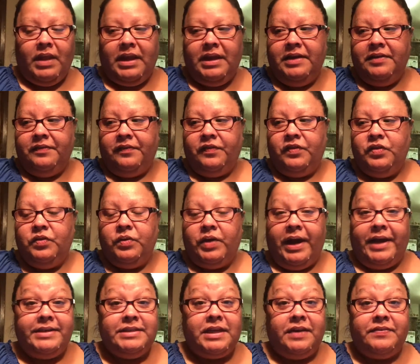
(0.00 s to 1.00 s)
If you
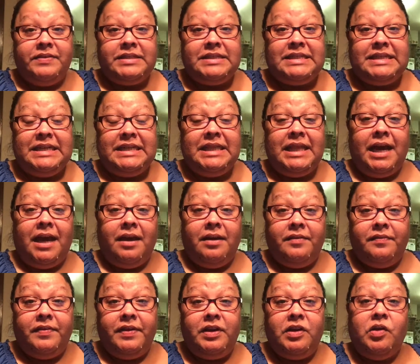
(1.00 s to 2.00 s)
guys haven't seen that
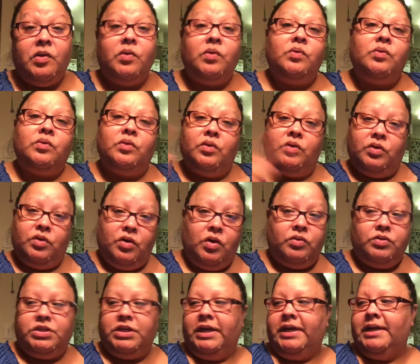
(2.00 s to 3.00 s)
video,
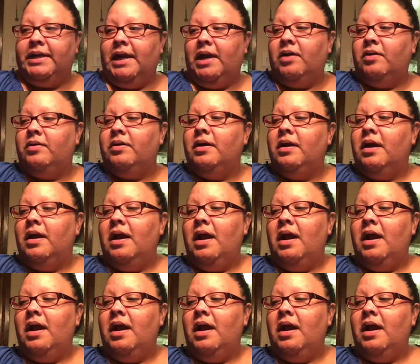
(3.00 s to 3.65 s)
go check it out.